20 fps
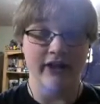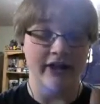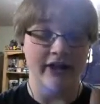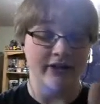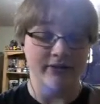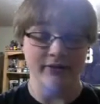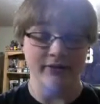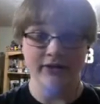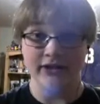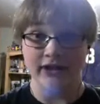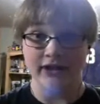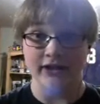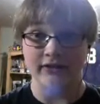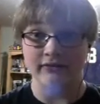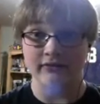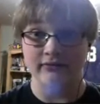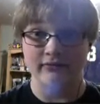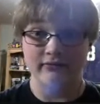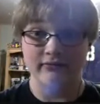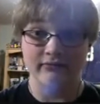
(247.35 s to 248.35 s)
Did I do it? Did
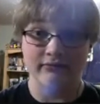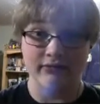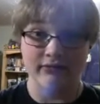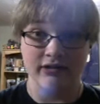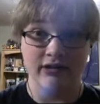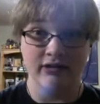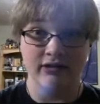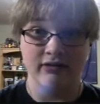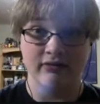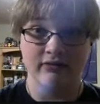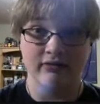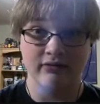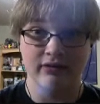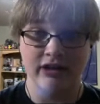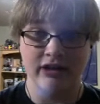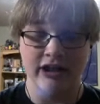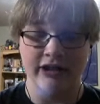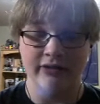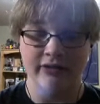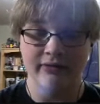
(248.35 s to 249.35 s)
I...
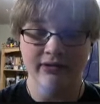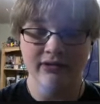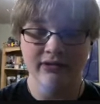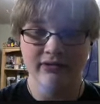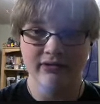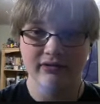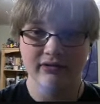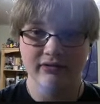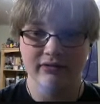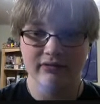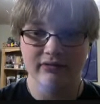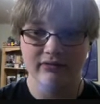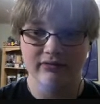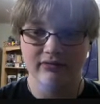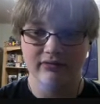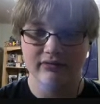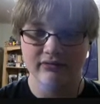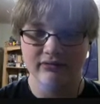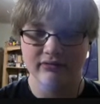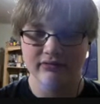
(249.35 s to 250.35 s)
Did I do it?
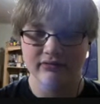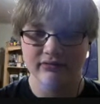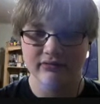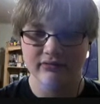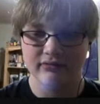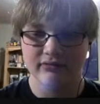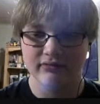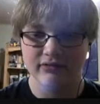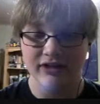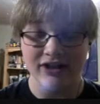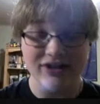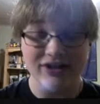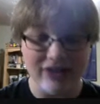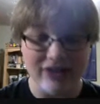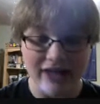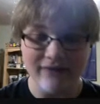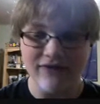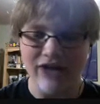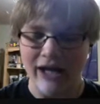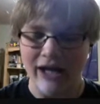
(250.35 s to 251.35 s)
Did I
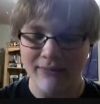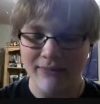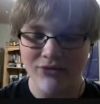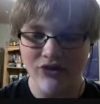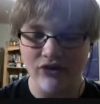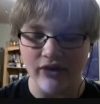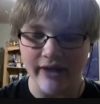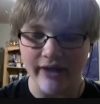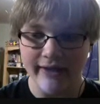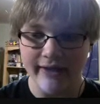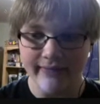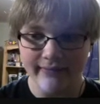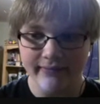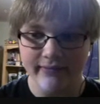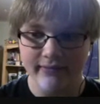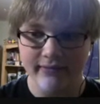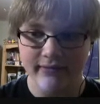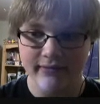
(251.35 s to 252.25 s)
save Yamcha's life?